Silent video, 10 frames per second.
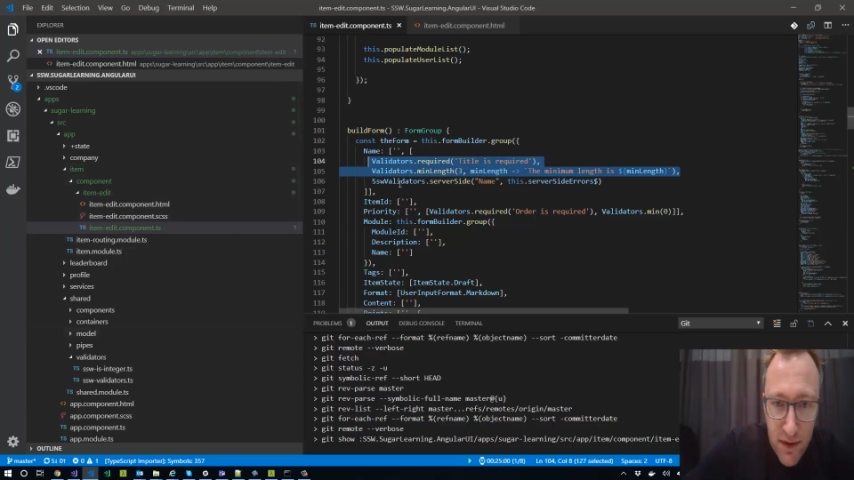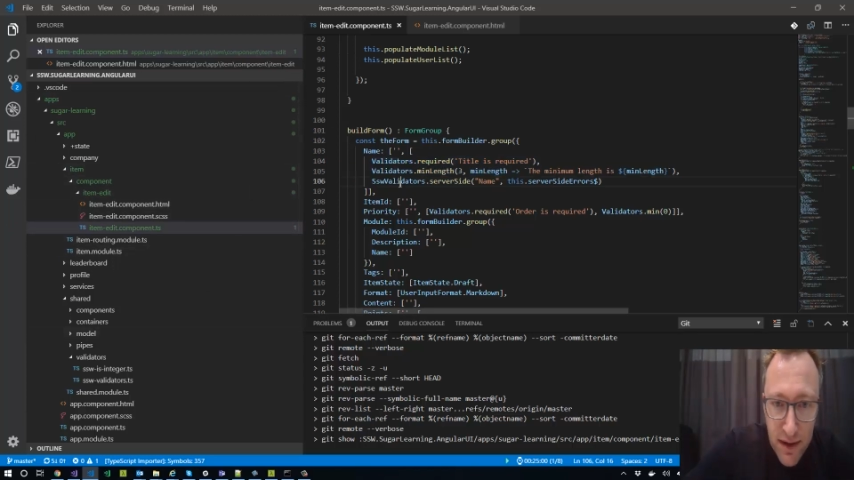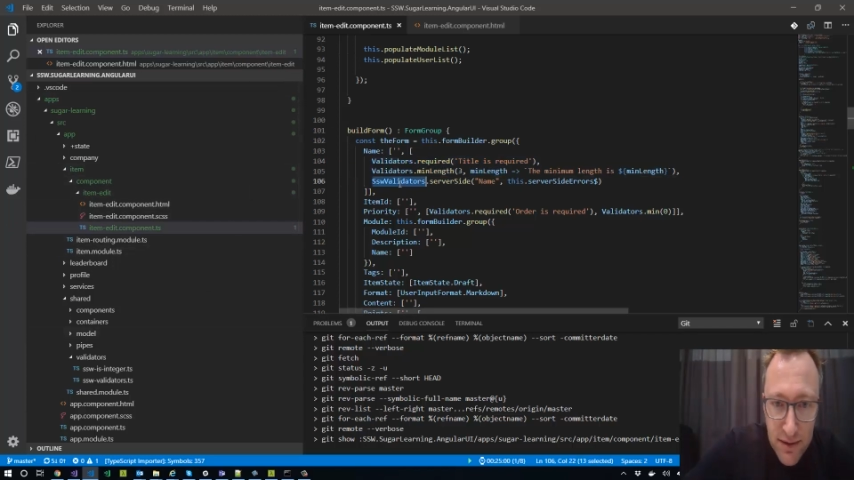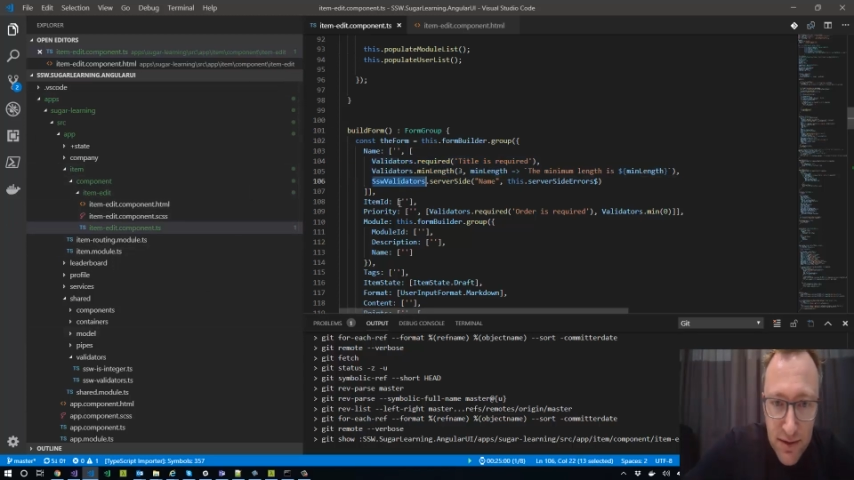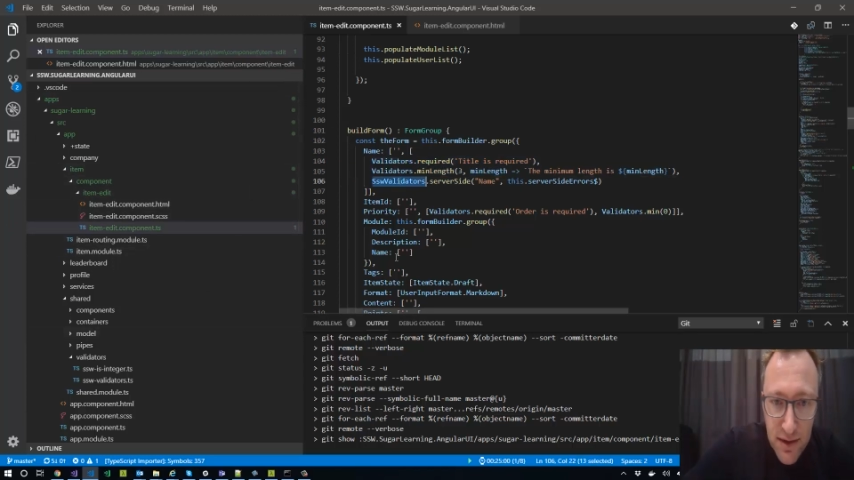
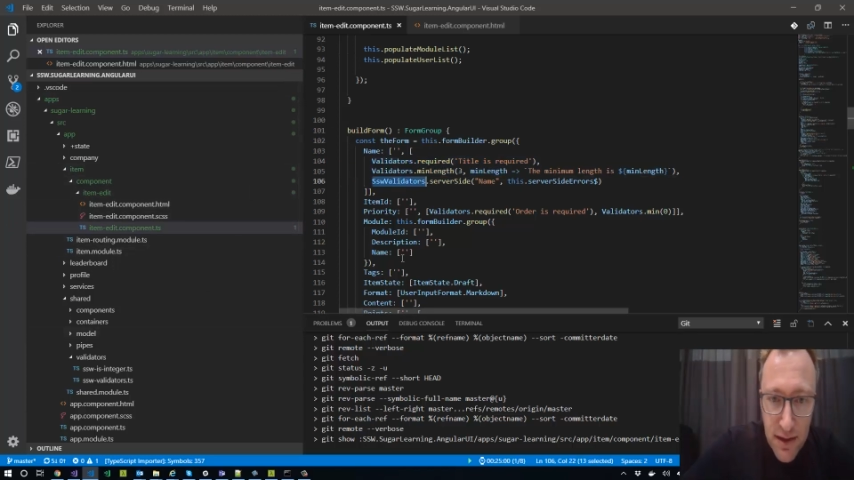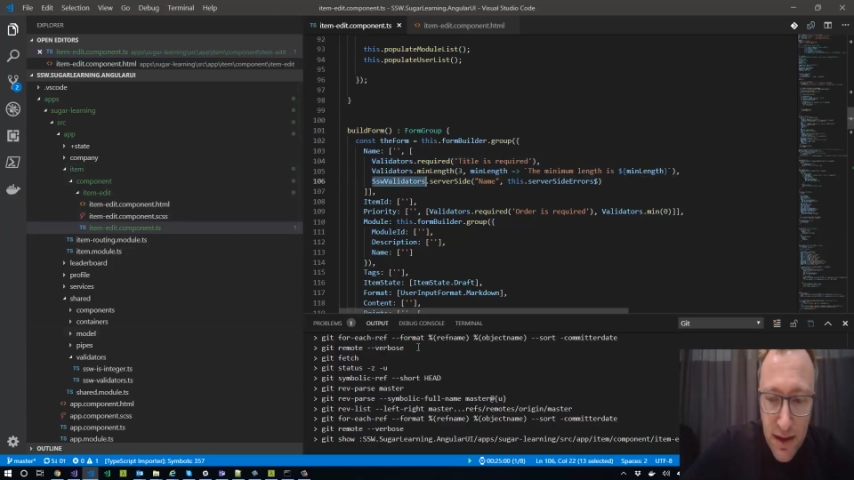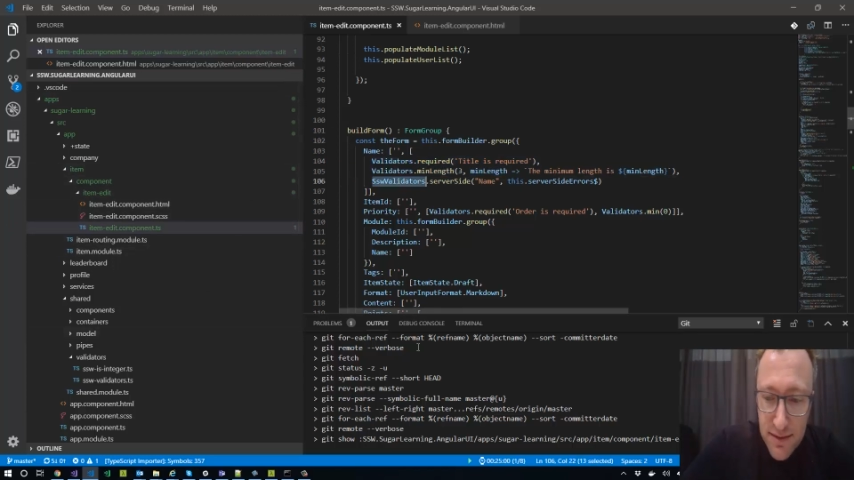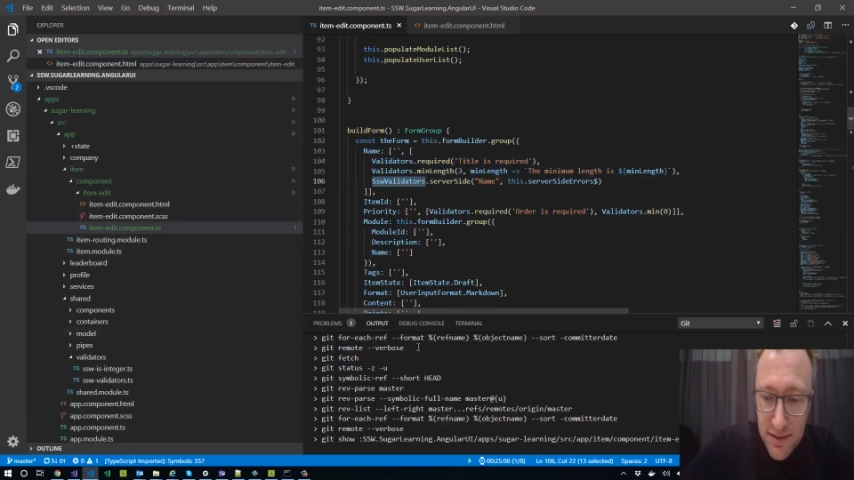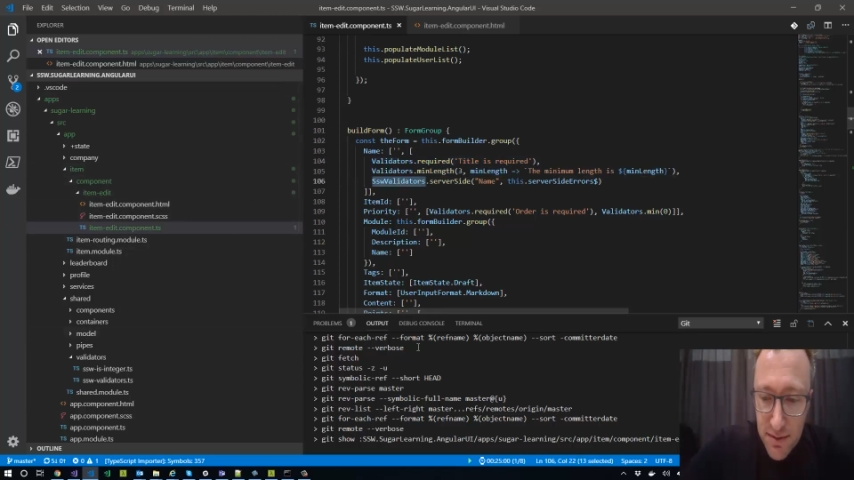find
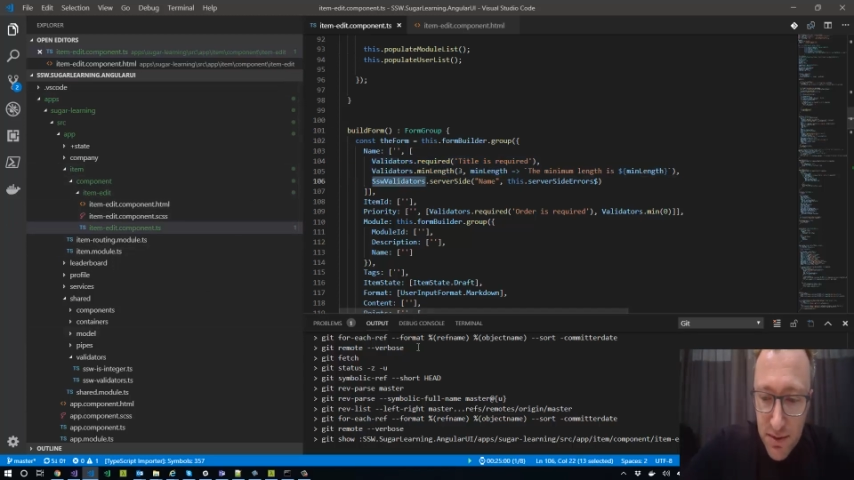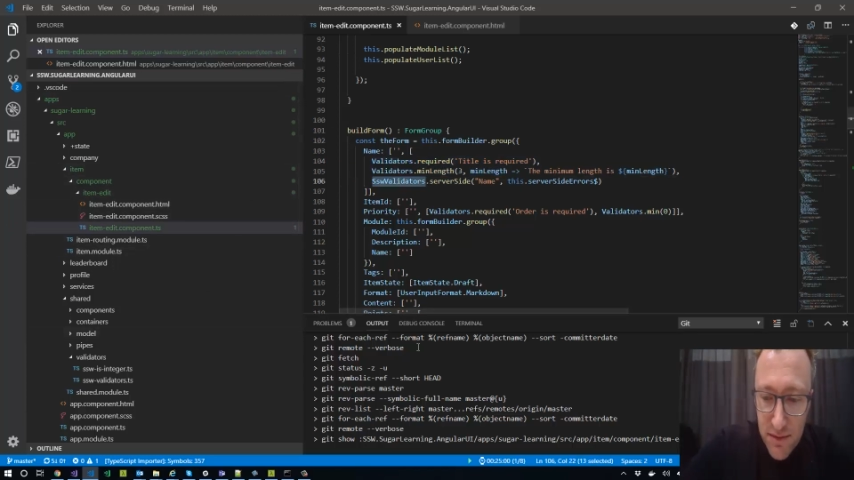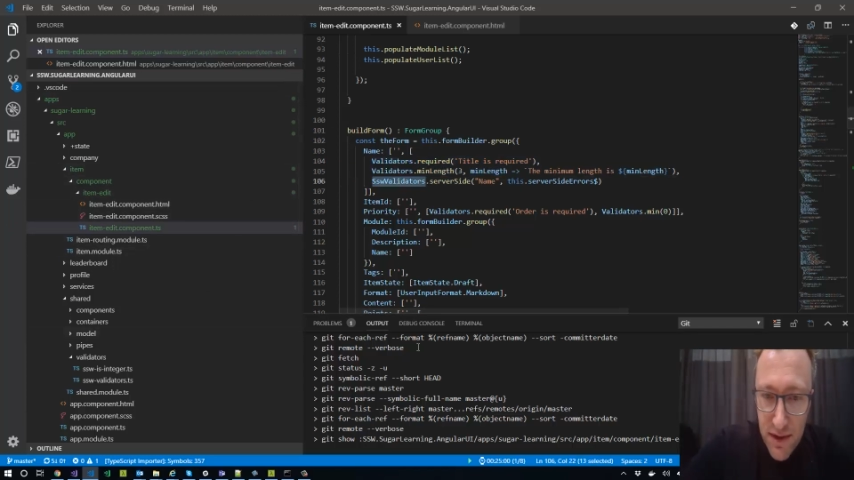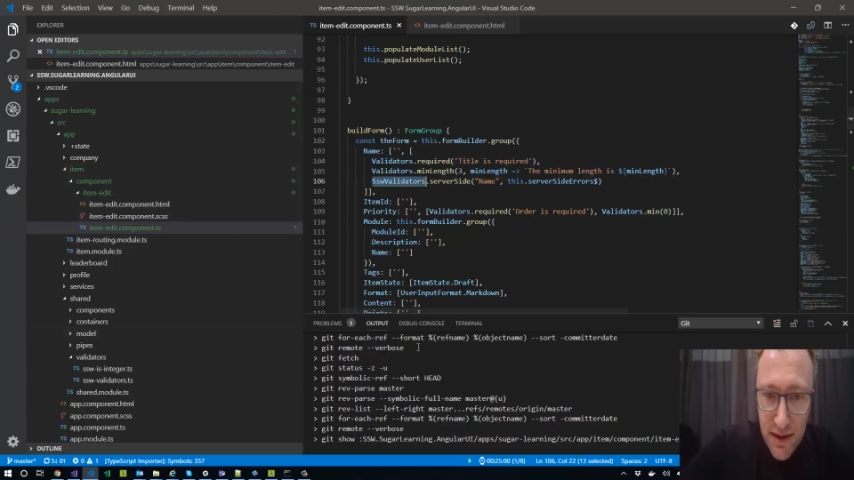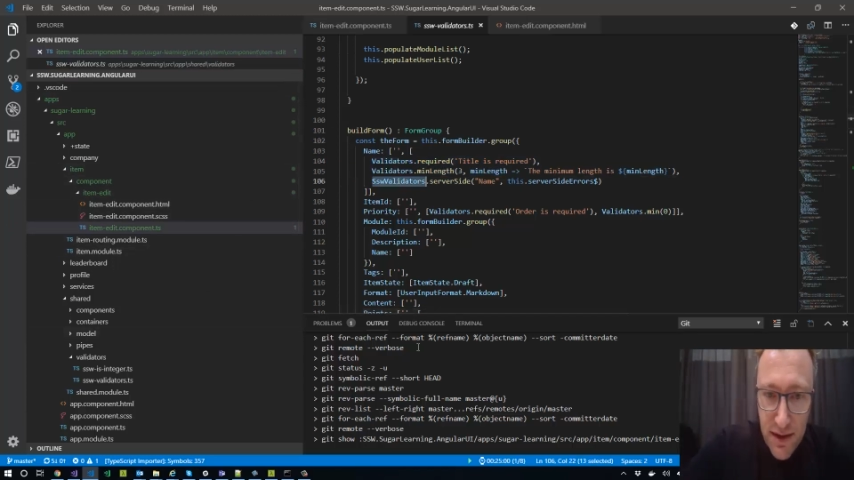the
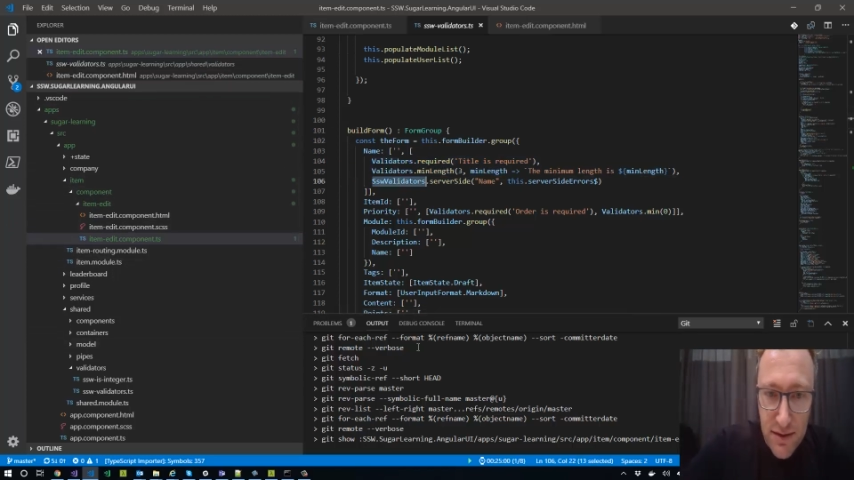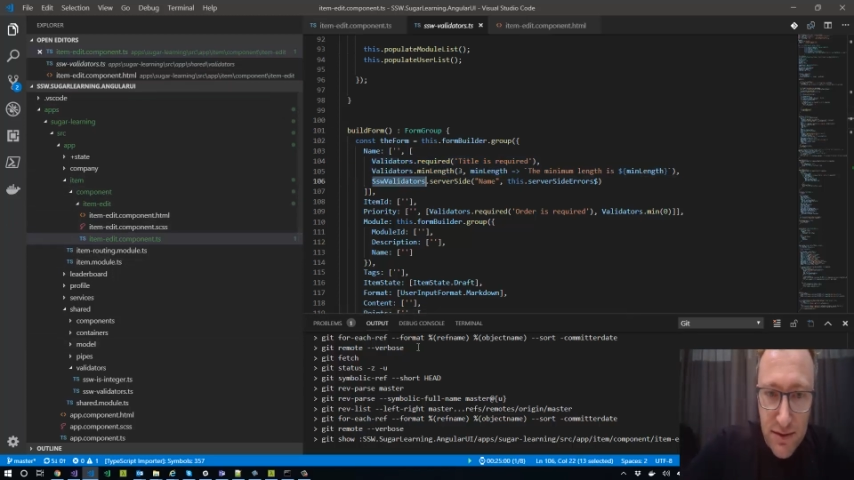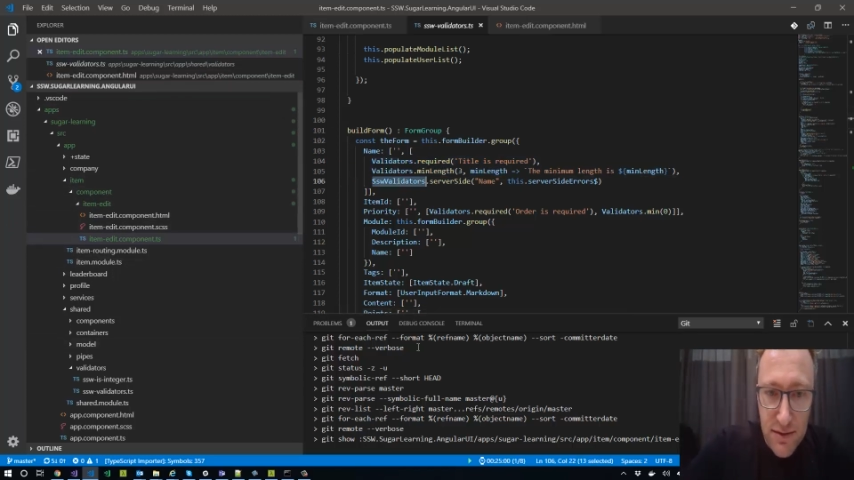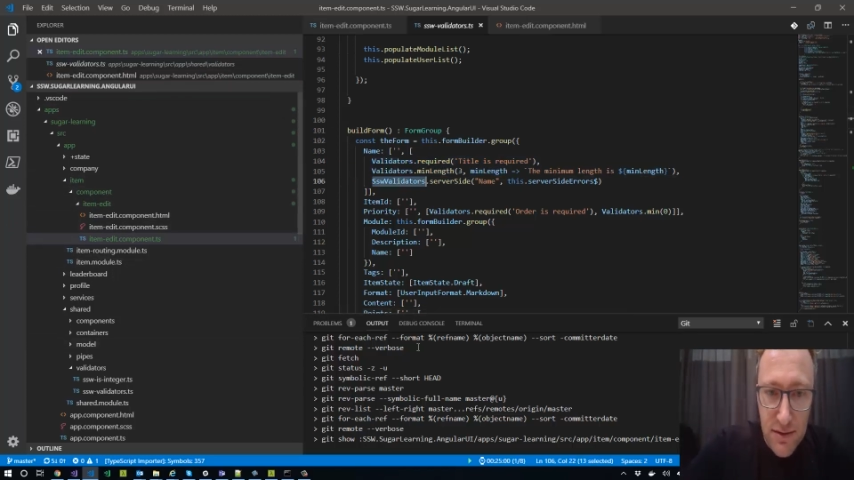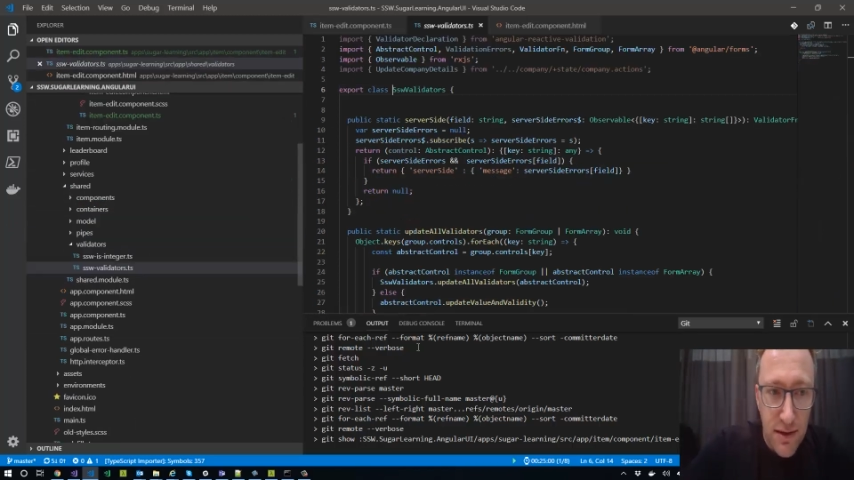SSW
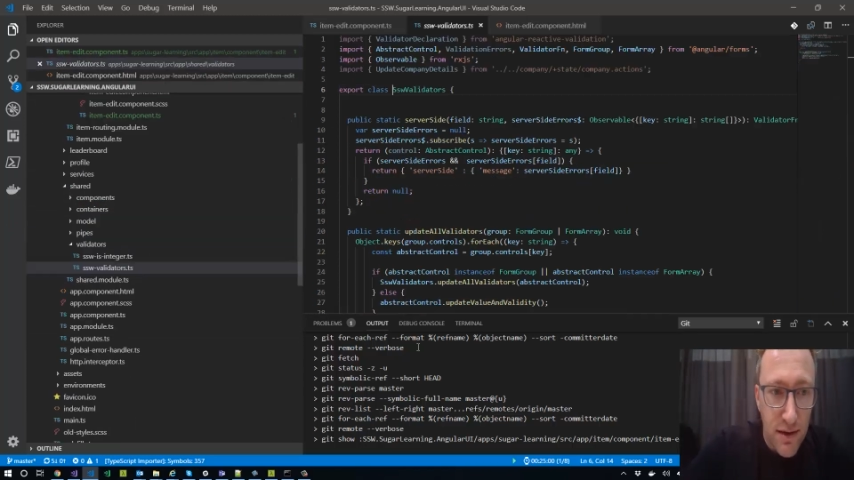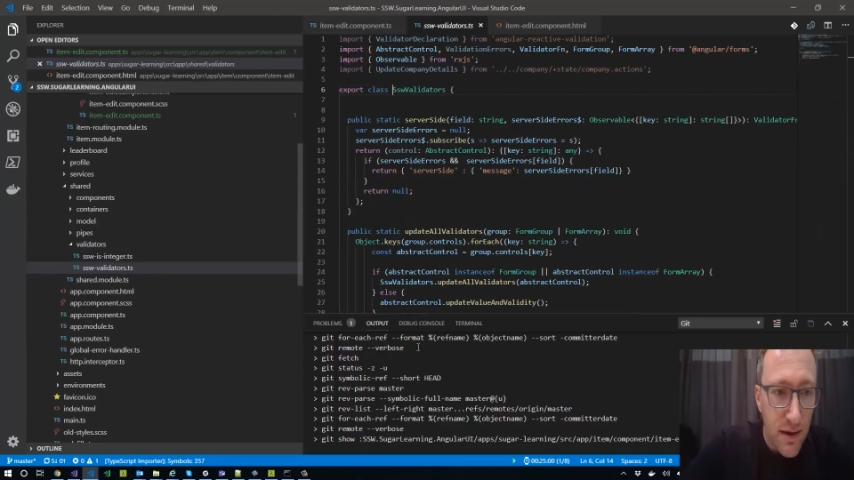validators